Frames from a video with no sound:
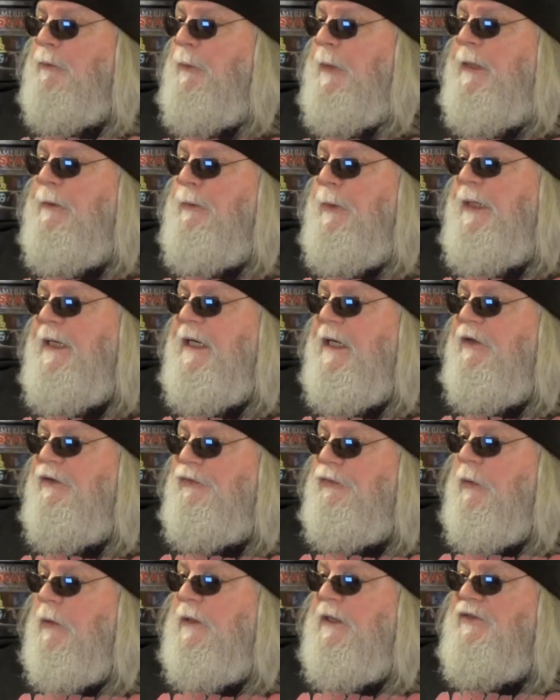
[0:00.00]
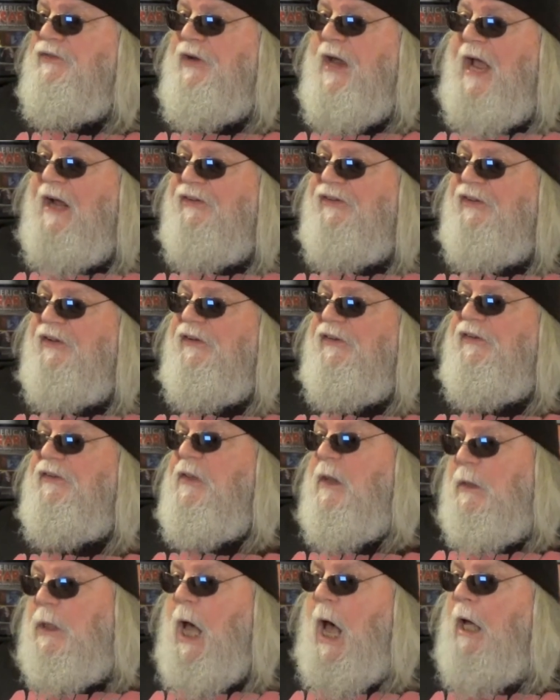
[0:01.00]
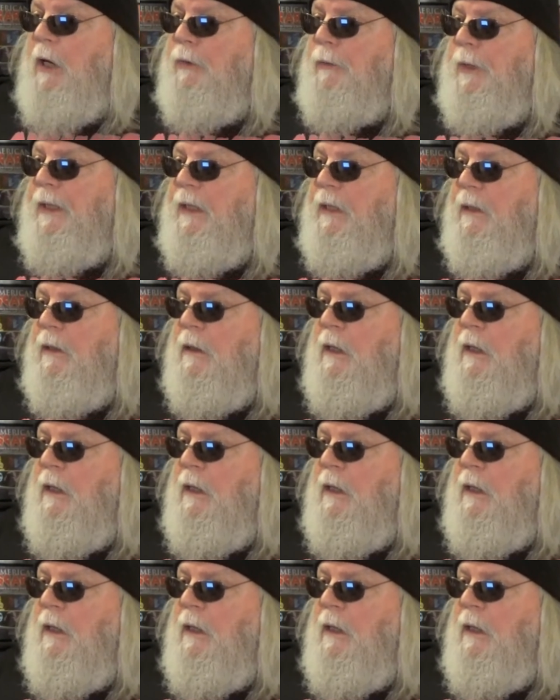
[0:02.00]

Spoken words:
rereading Shirley Jackson's The Lottery.